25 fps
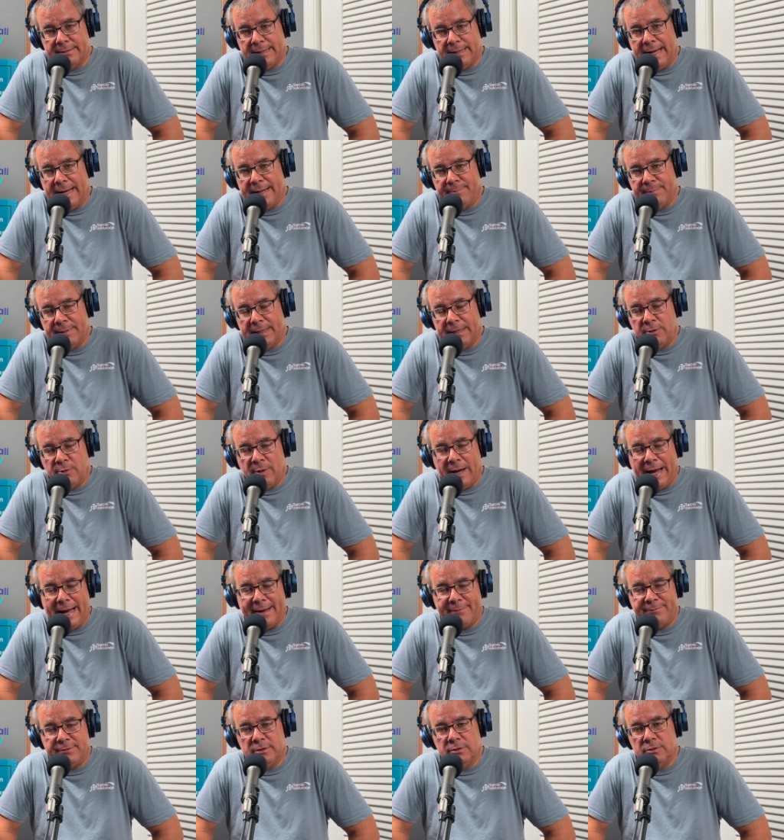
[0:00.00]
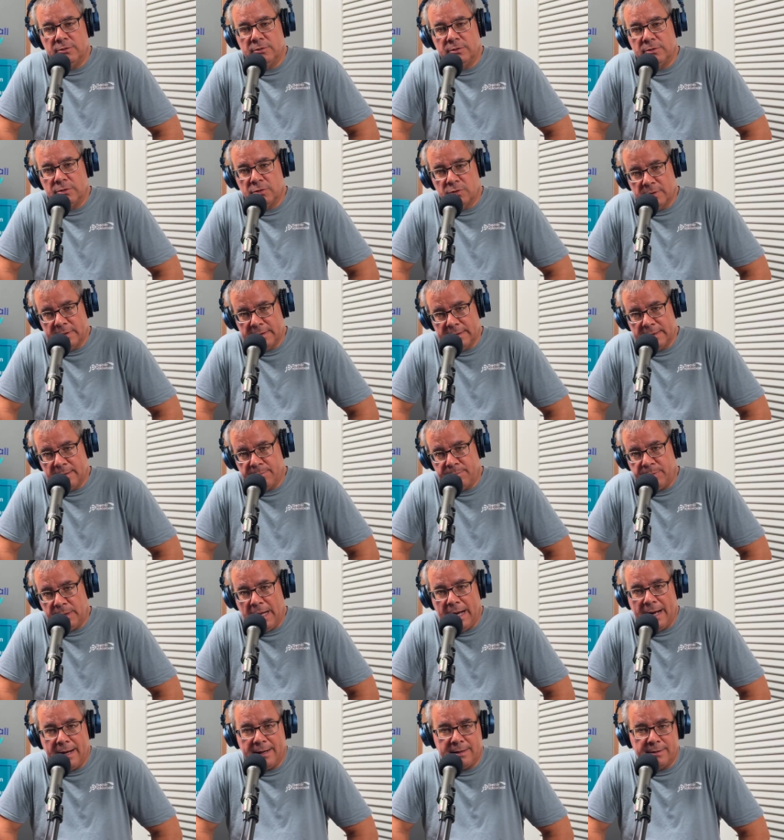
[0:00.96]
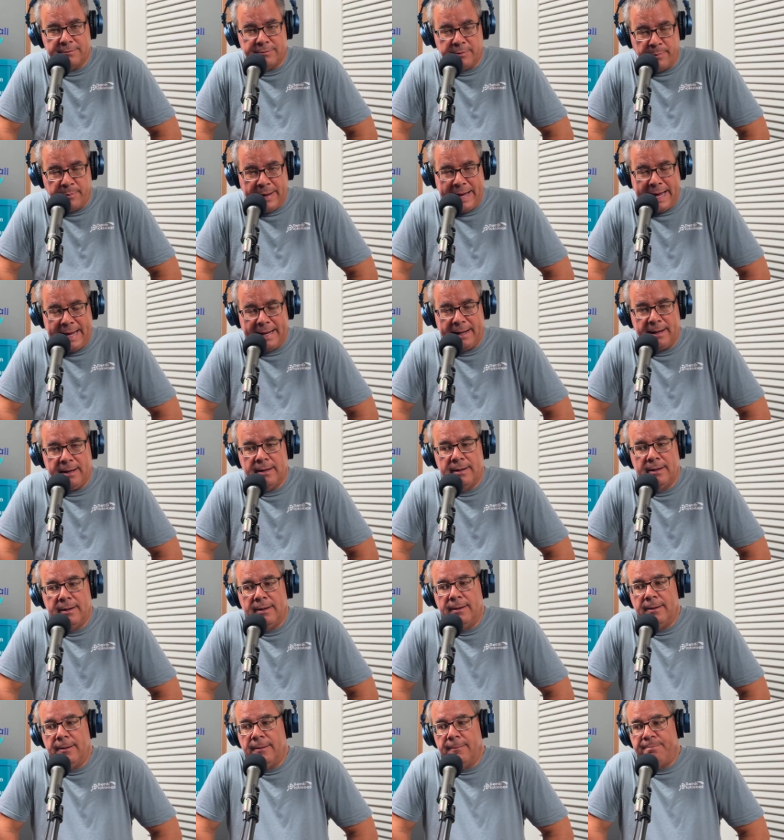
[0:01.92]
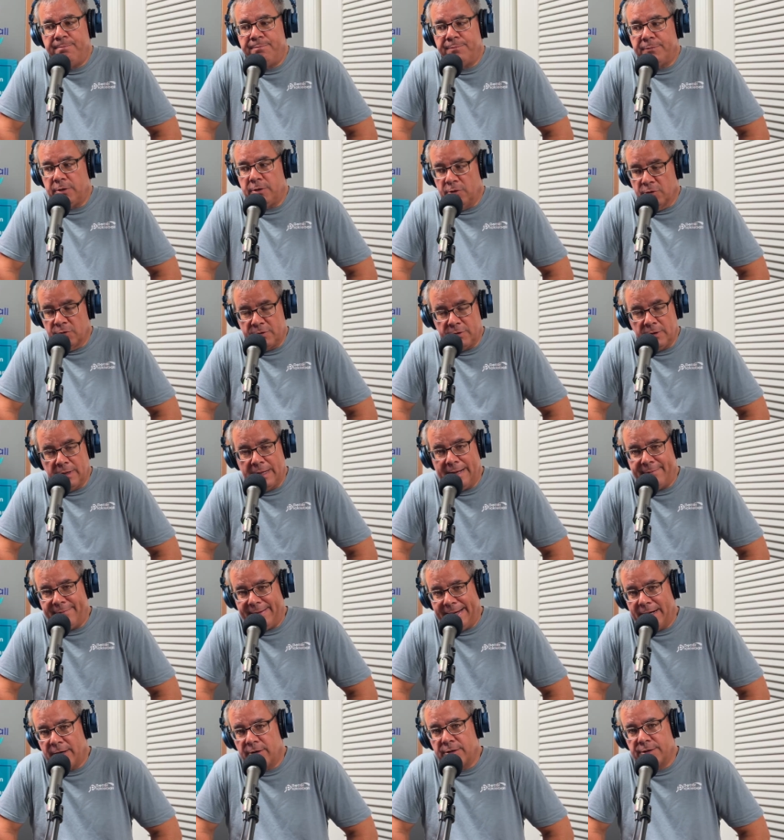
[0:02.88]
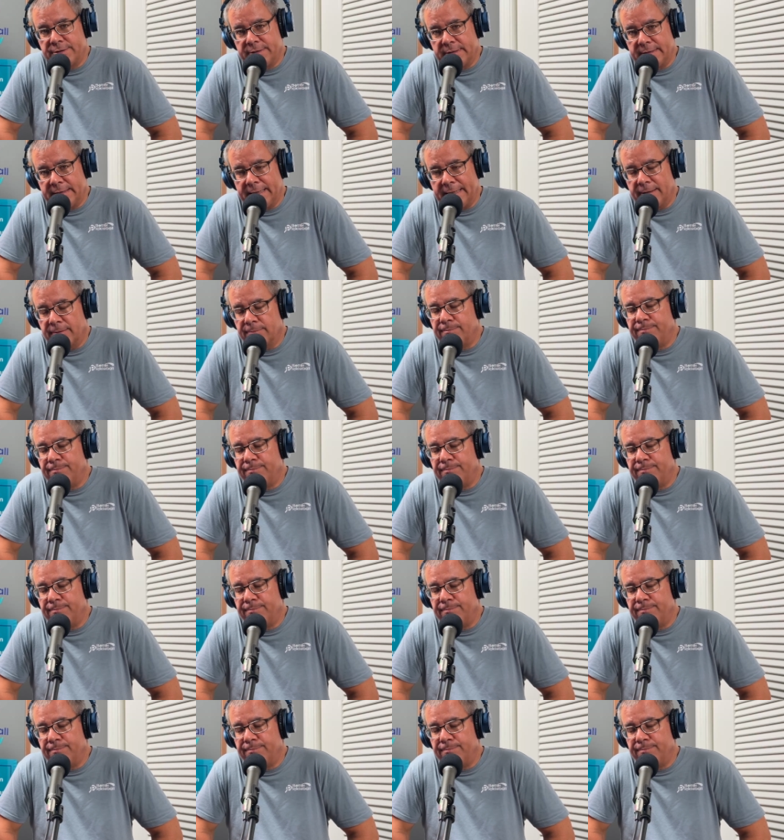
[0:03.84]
time that you have to during a block of a bang, you'll still have errors in there,